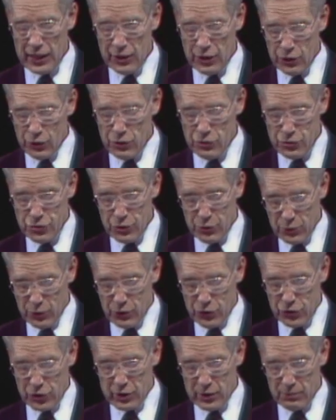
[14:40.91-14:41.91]
the new
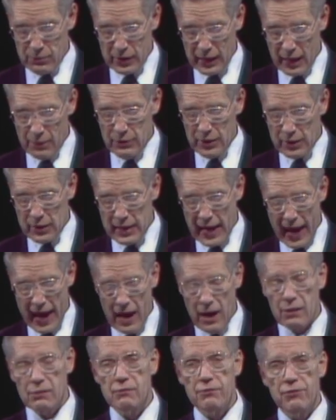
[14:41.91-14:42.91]
Jerusalem coming
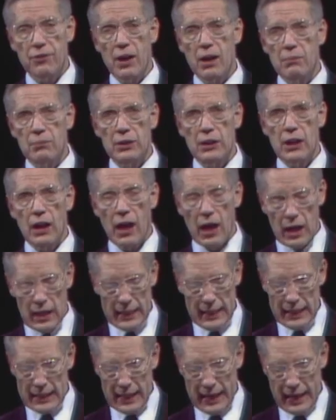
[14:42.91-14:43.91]
down from
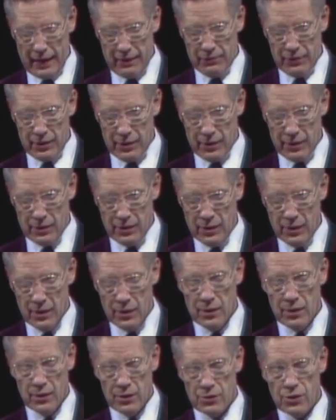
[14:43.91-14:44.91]
God in heaven
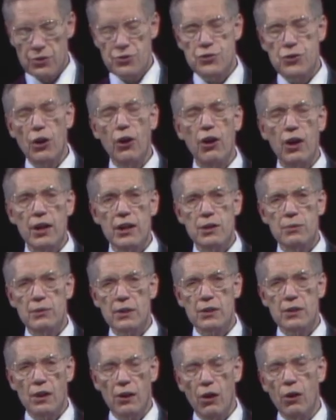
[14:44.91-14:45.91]
to join
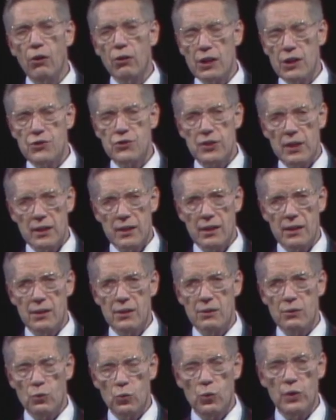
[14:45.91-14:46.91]
with the holy
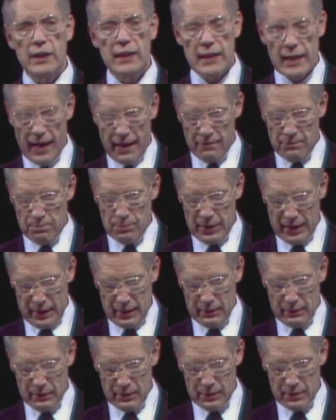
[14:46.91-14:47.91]
city we have
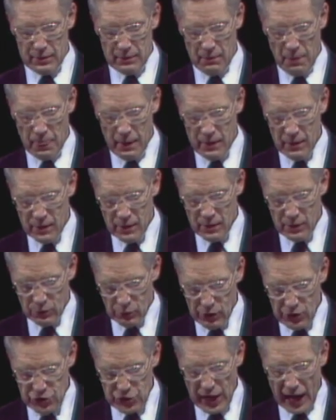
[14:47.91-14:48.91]
built.
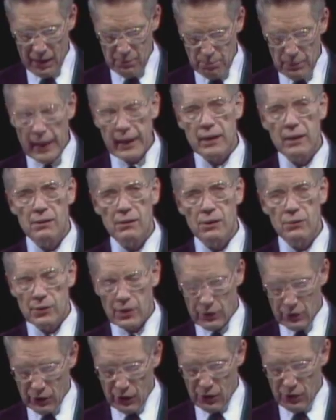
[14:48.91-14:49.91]
We shall mingle
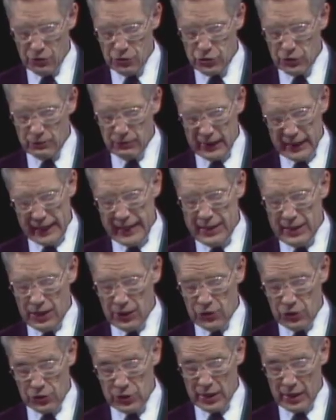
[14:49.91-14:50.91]
with those of
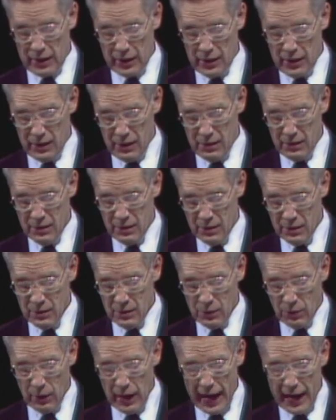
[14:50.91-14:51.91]
Enoch's city
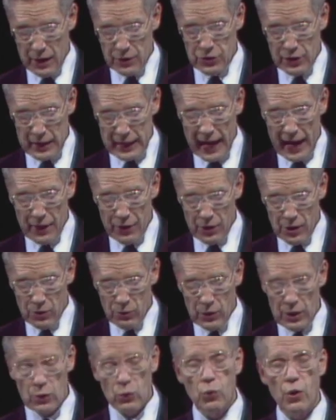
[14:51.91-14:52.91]
while together
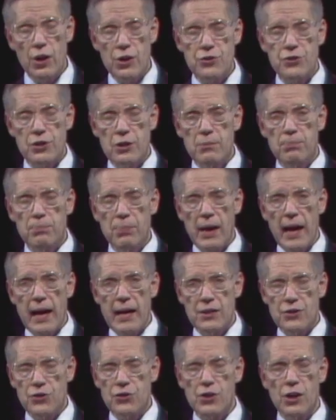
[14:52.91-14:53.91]
we worship
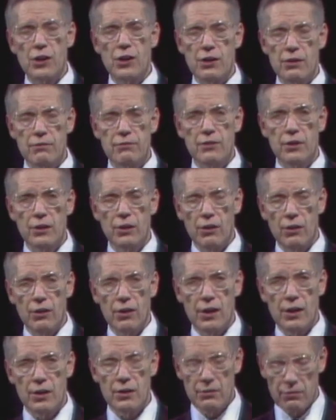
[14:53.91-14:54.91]
and serve the
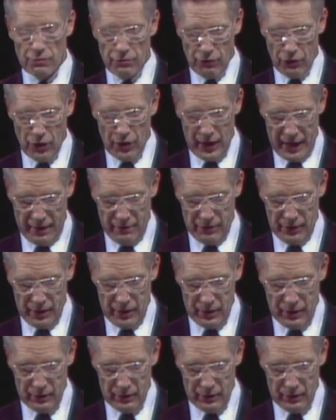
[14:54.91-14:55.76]
Lord forever.